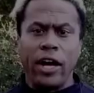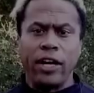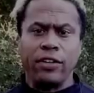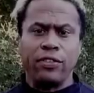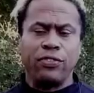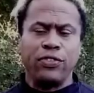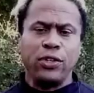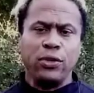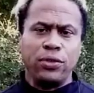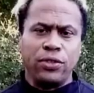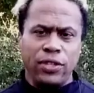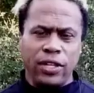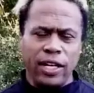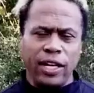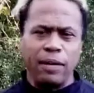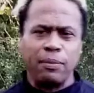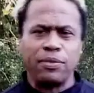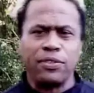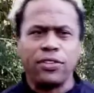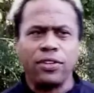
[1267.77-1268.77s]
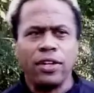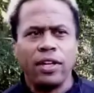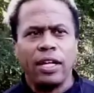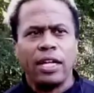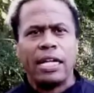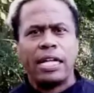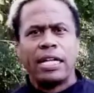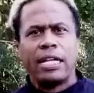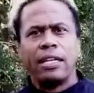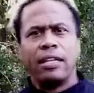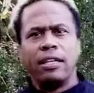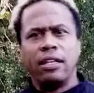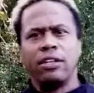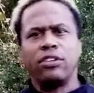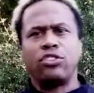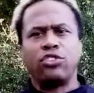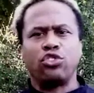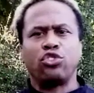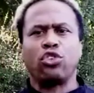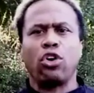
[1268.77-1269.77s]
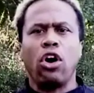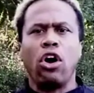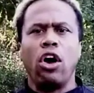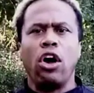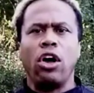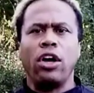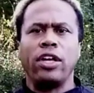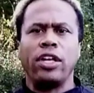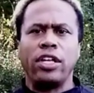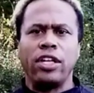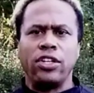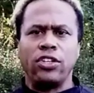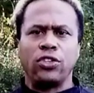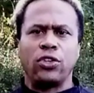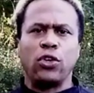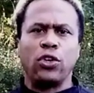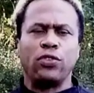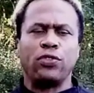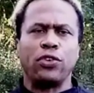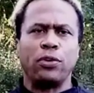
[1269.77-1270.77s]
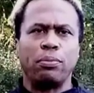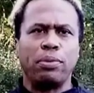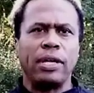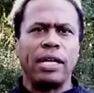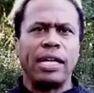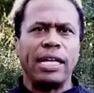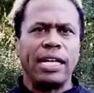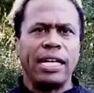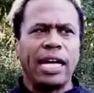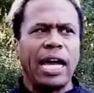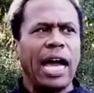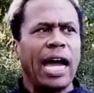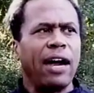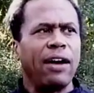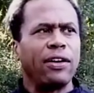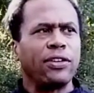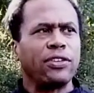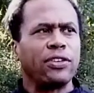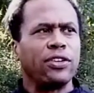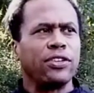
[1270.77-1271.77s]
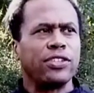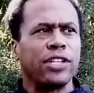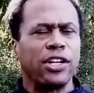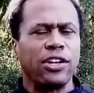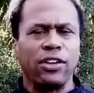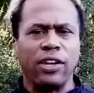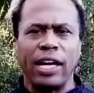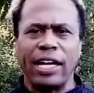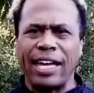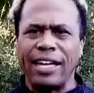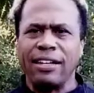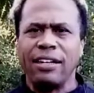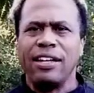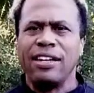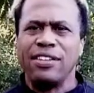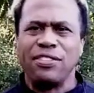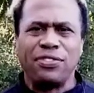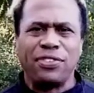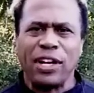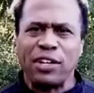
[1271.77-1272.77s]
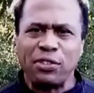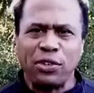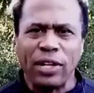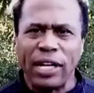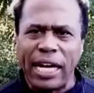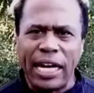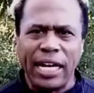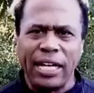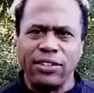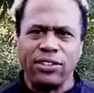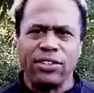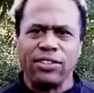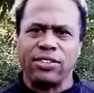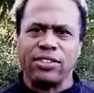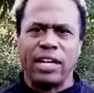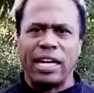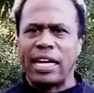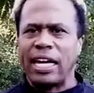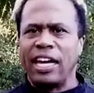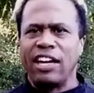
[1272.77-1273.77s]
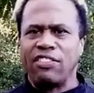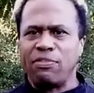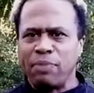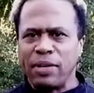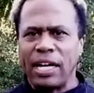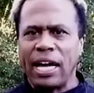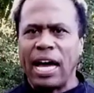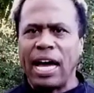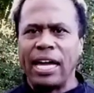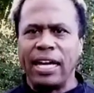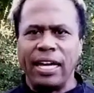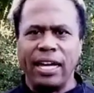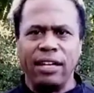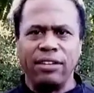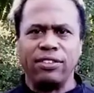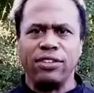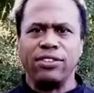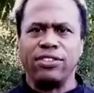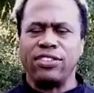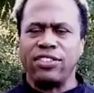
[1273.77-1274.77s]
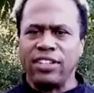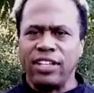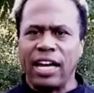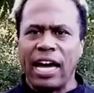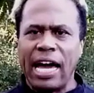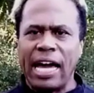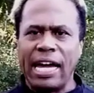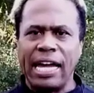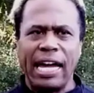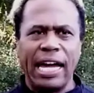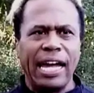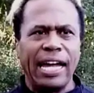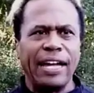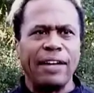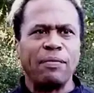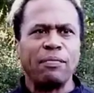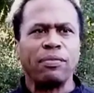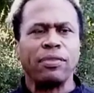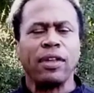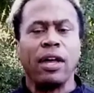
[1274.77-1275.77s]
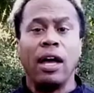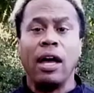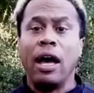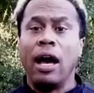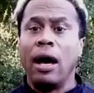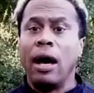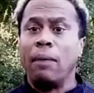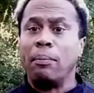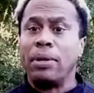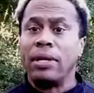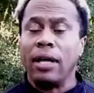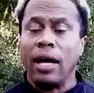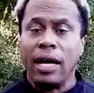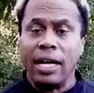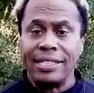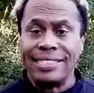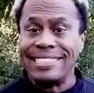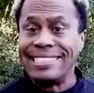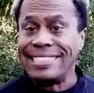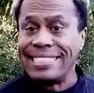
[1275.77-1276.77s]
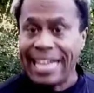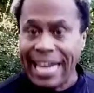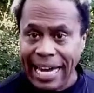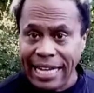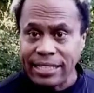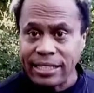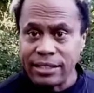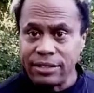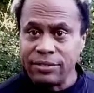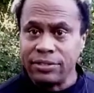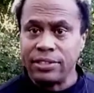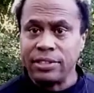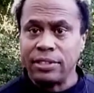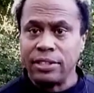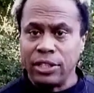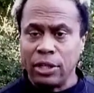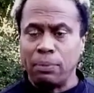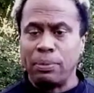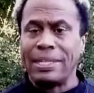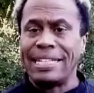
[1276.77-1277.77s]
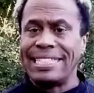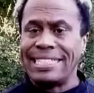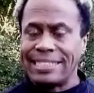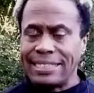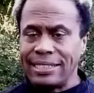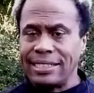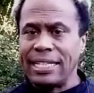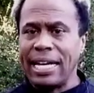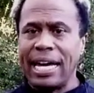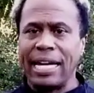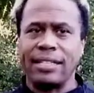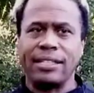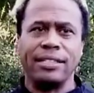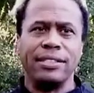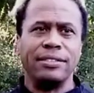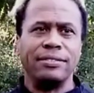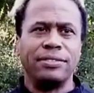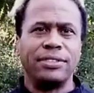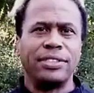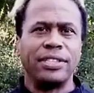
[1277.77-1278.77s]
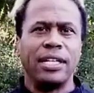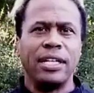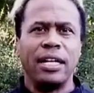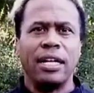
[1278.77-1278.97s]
right, a few tips. This draw is good for playing characters that are like federal agents, like FBI agents, CIA, uh, detectives, you know, police detectives,